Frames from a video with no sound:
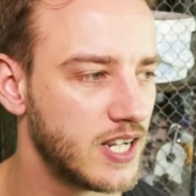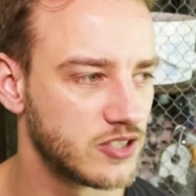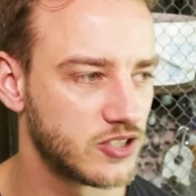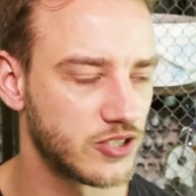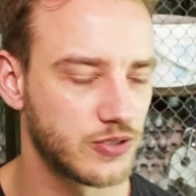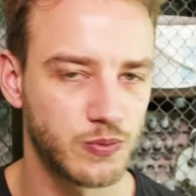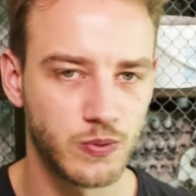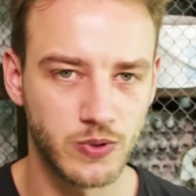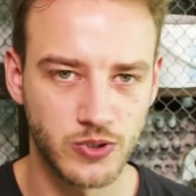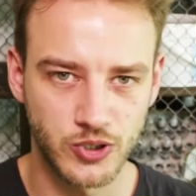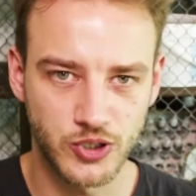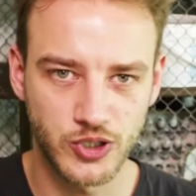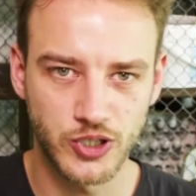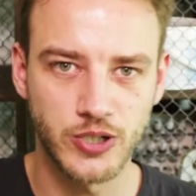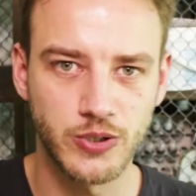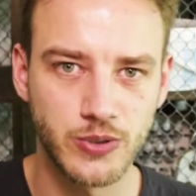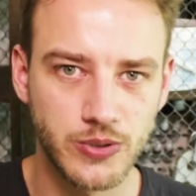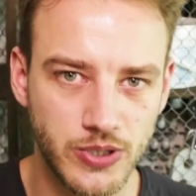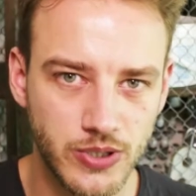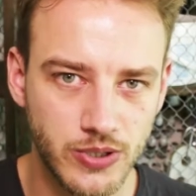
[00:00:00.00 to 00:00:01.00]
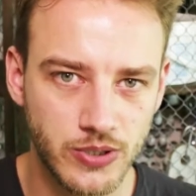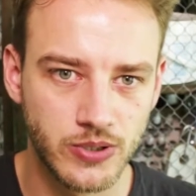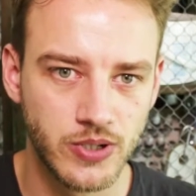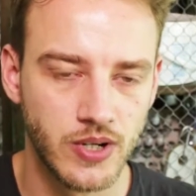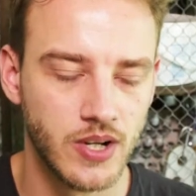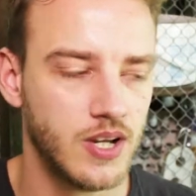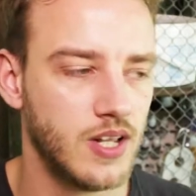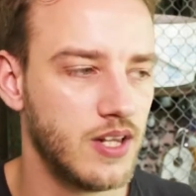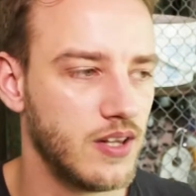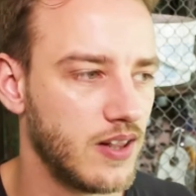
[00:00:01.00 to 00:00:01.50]
Just want to show you
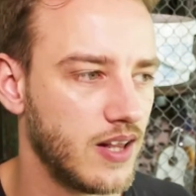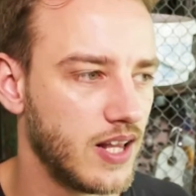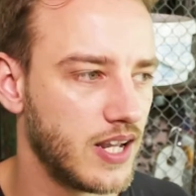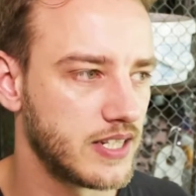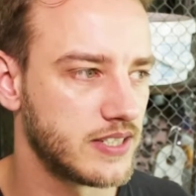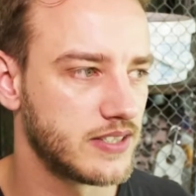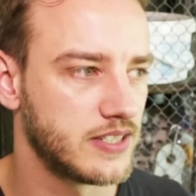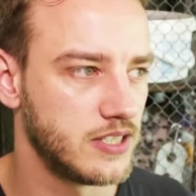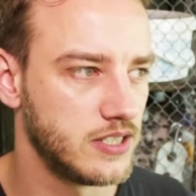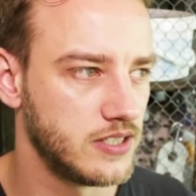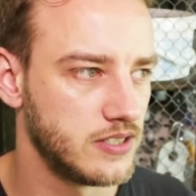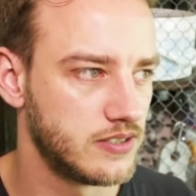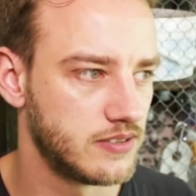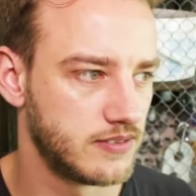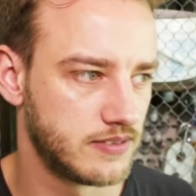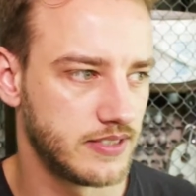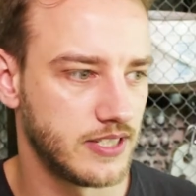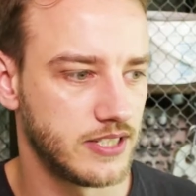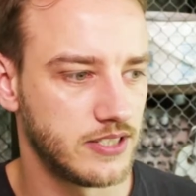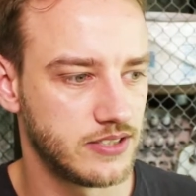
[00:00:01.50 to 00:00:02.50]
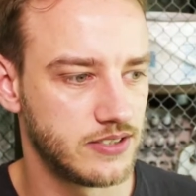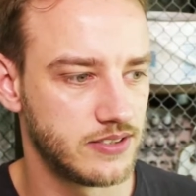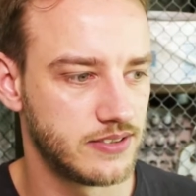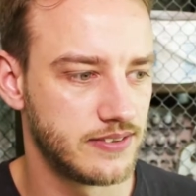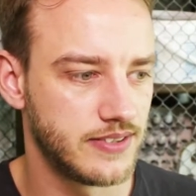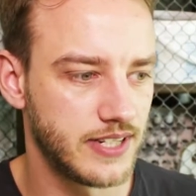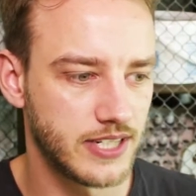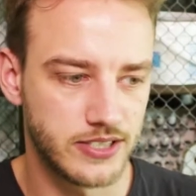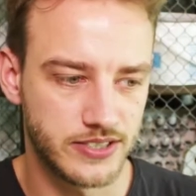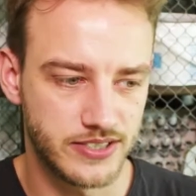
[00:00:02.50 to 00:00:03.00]
like there
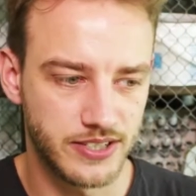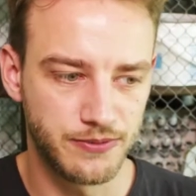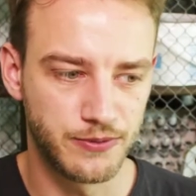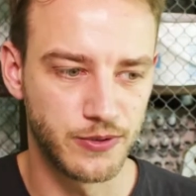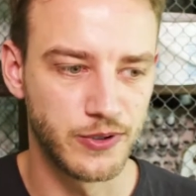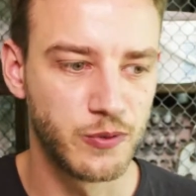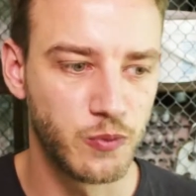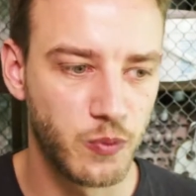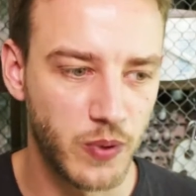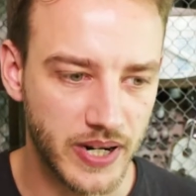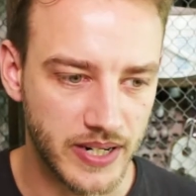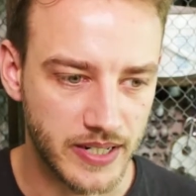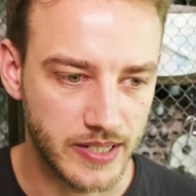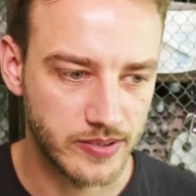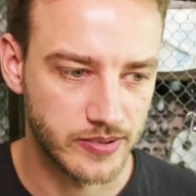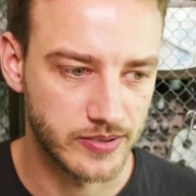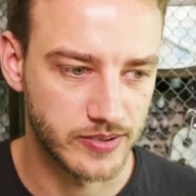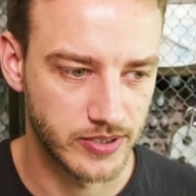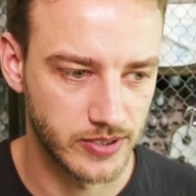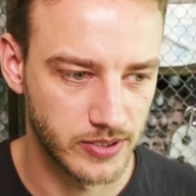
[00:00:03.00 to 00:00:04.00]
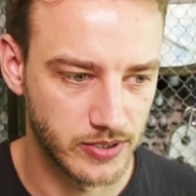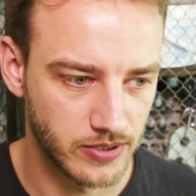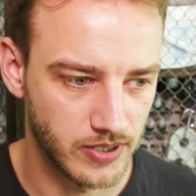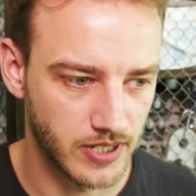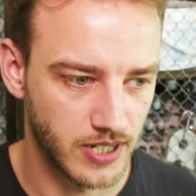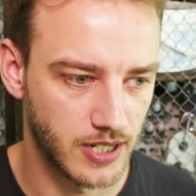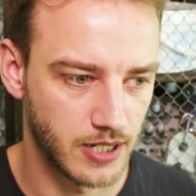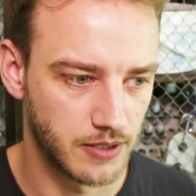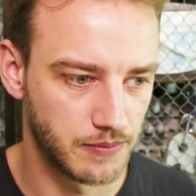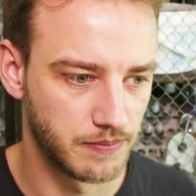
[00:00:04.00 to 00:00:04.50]
are different ways. So
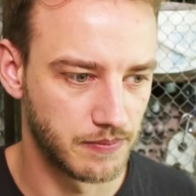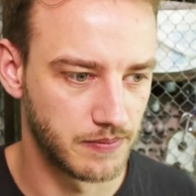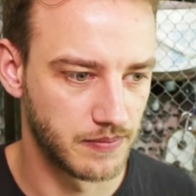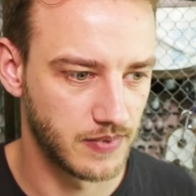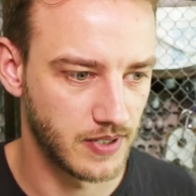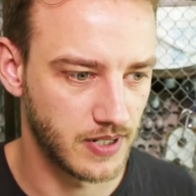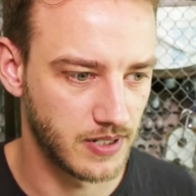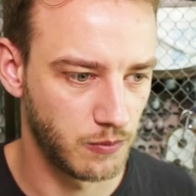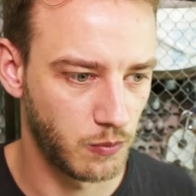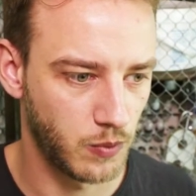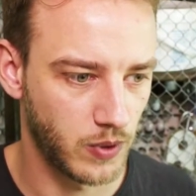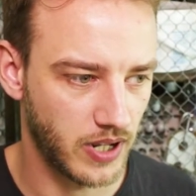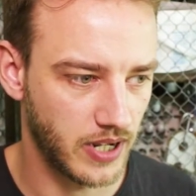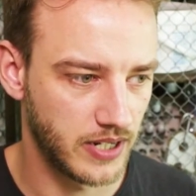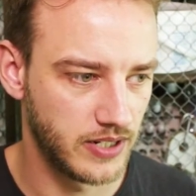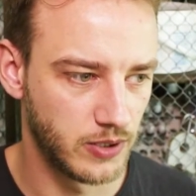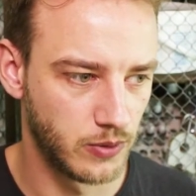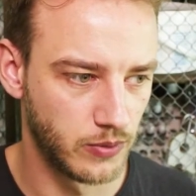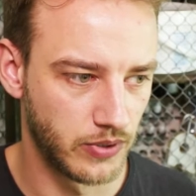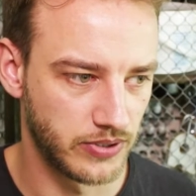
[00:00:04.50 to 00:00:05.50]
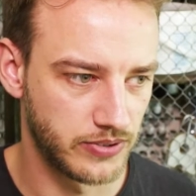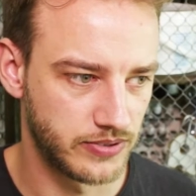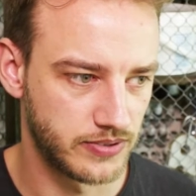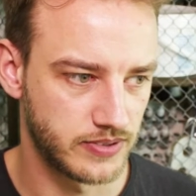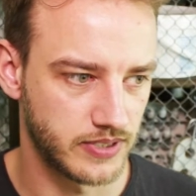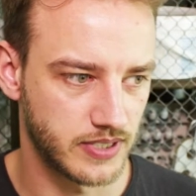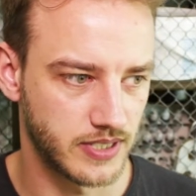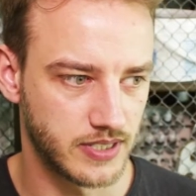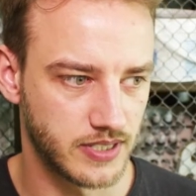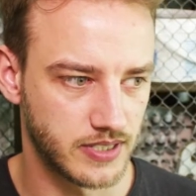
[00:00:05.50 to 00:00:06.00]
what I
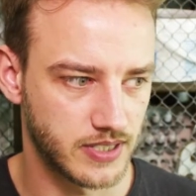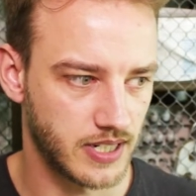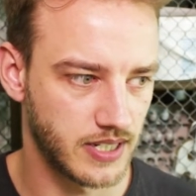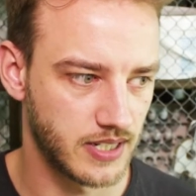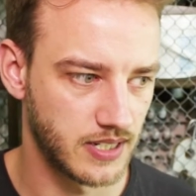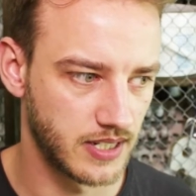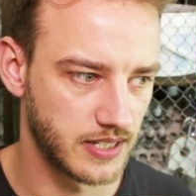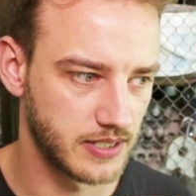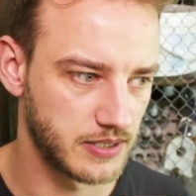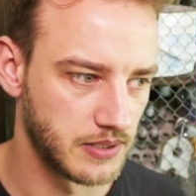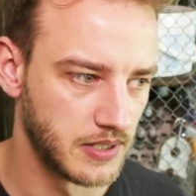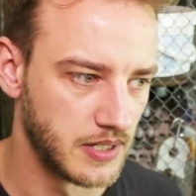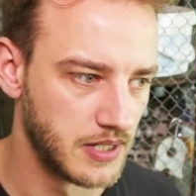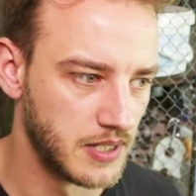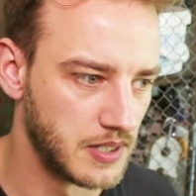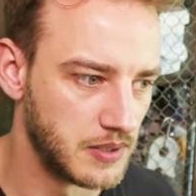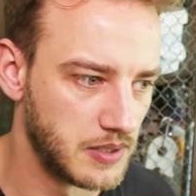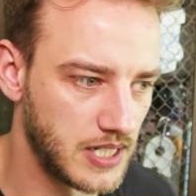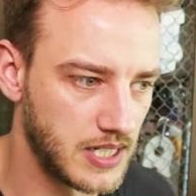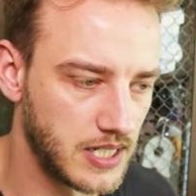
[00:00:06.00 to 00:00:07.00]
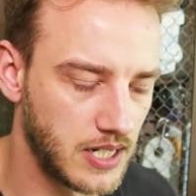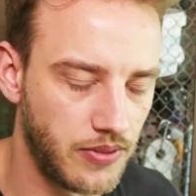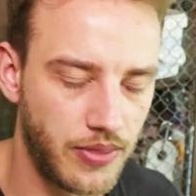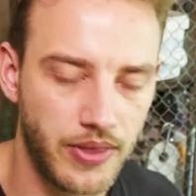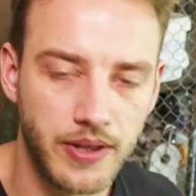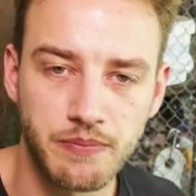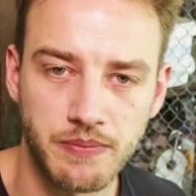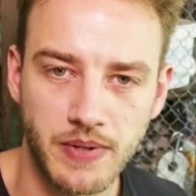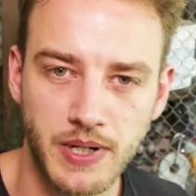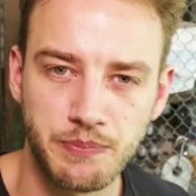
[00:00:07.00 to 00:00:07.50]
noticed kind of like I
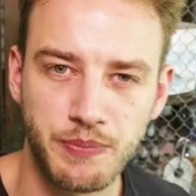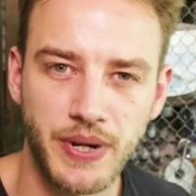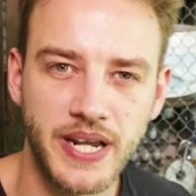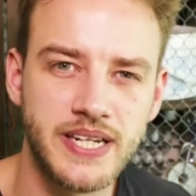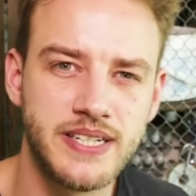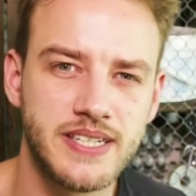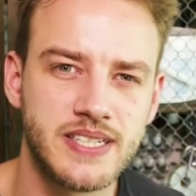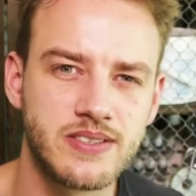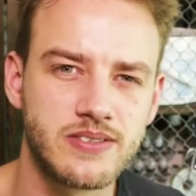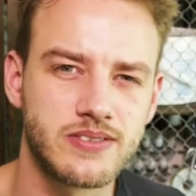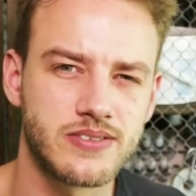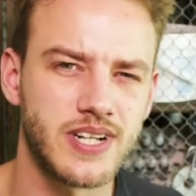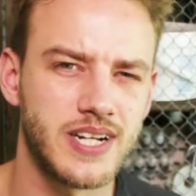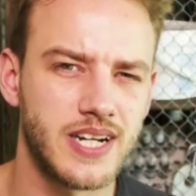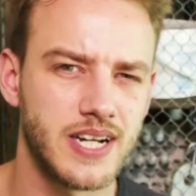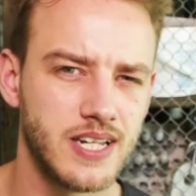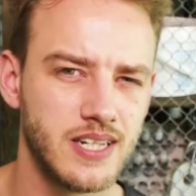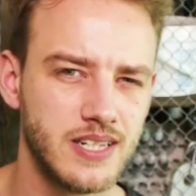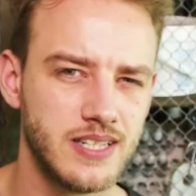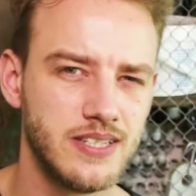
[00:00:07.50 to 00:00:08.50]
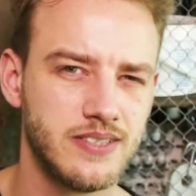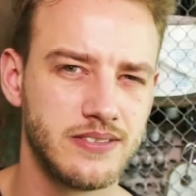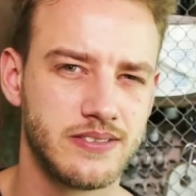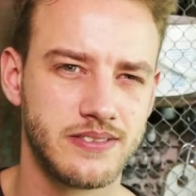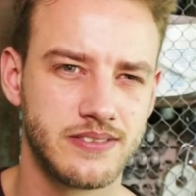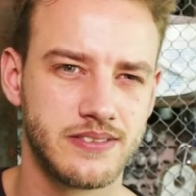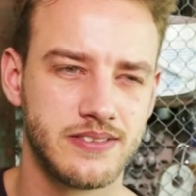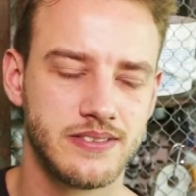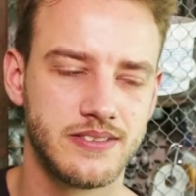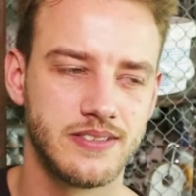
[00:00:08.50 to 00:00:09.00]
think my painting style
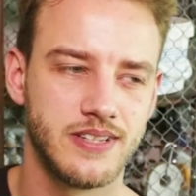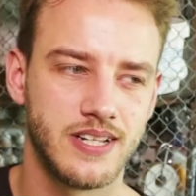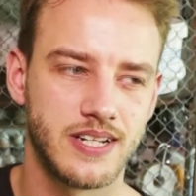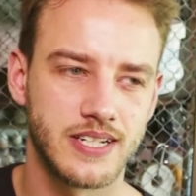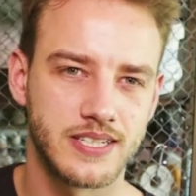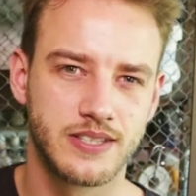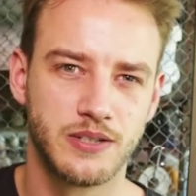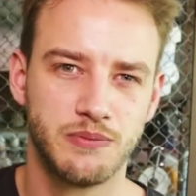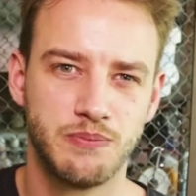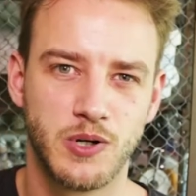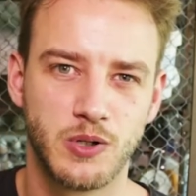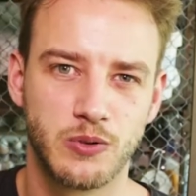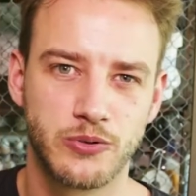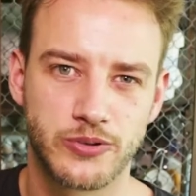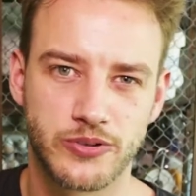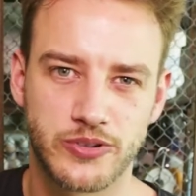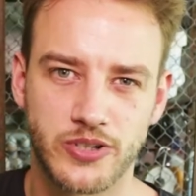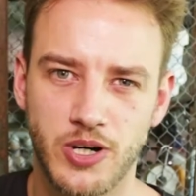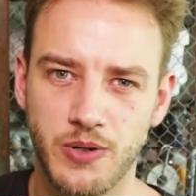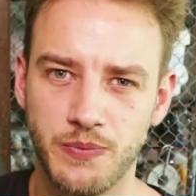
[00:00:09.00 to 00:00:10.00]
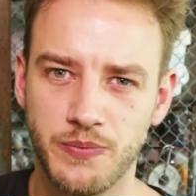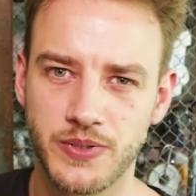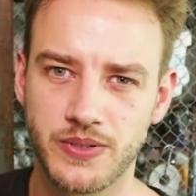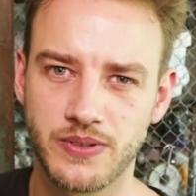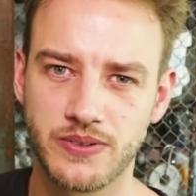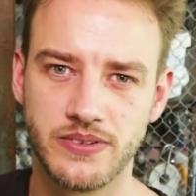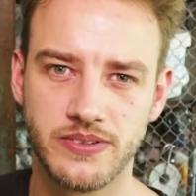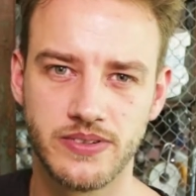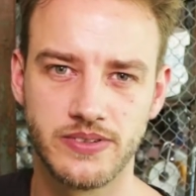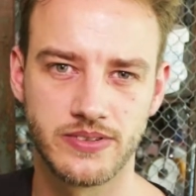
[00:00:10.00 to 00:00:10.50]
isn't like the most
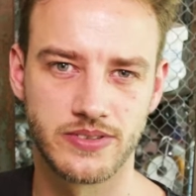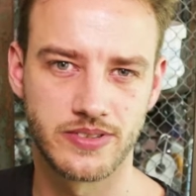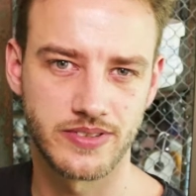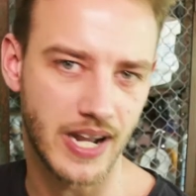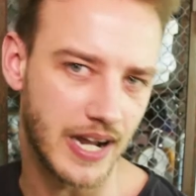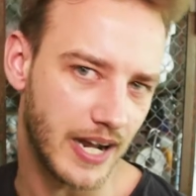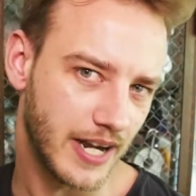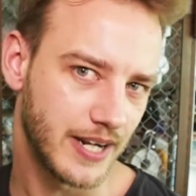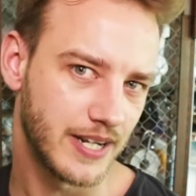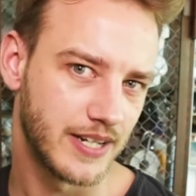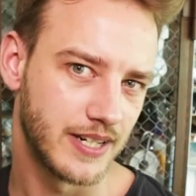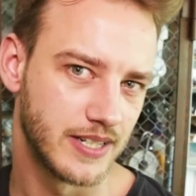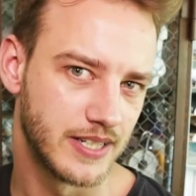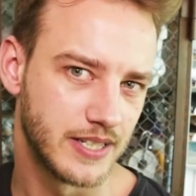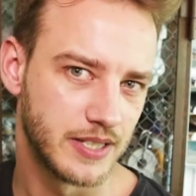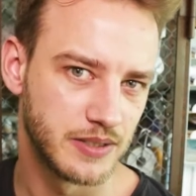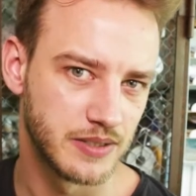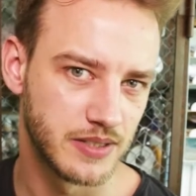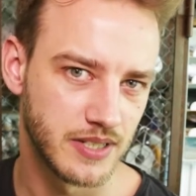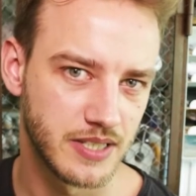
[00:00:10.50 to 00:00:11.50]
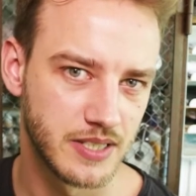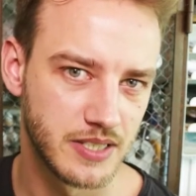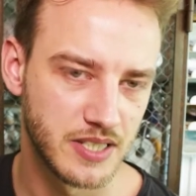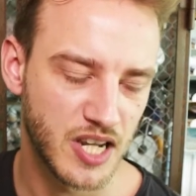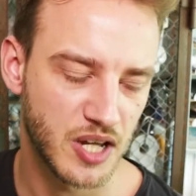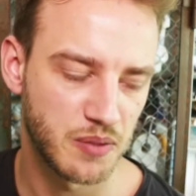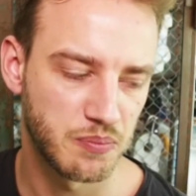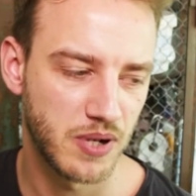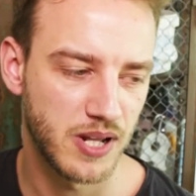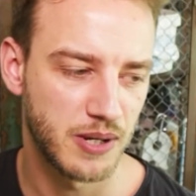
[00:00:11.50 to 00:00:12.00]
common style in
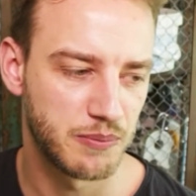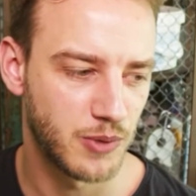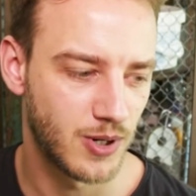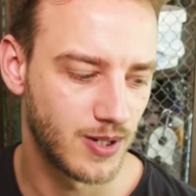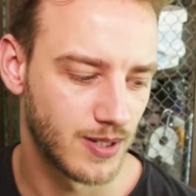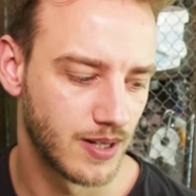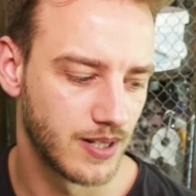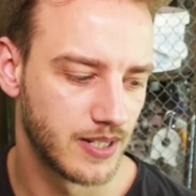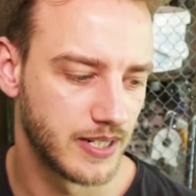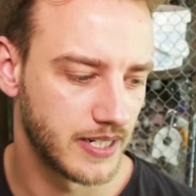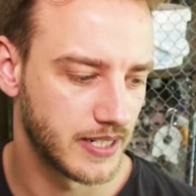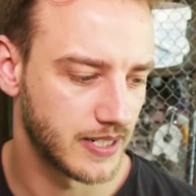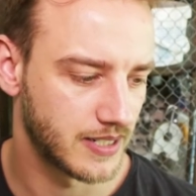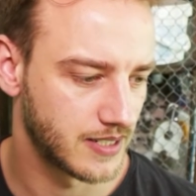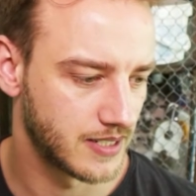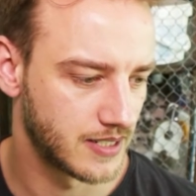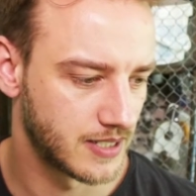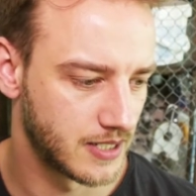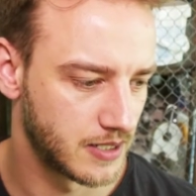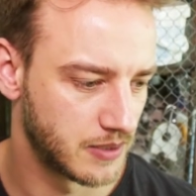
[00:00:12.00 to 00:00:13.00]
Gunpla modeling.